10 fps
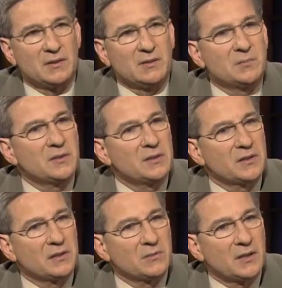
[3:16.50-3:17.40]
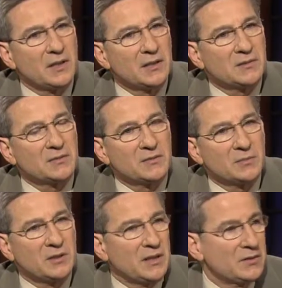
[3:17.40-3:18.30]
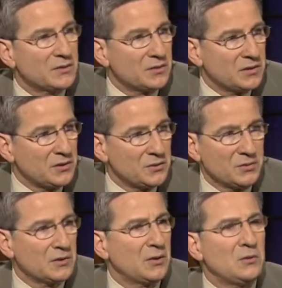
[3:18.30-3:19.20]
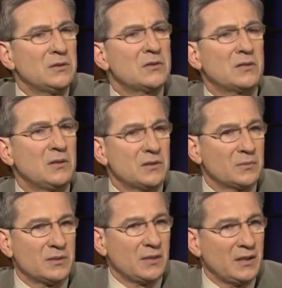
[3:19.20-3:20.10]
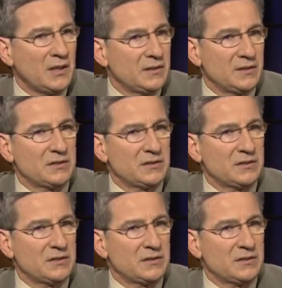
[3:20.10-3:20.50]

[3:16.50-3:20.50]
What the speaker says: Adeno means they arise from glandular tissue, and the colon is loaded with glands.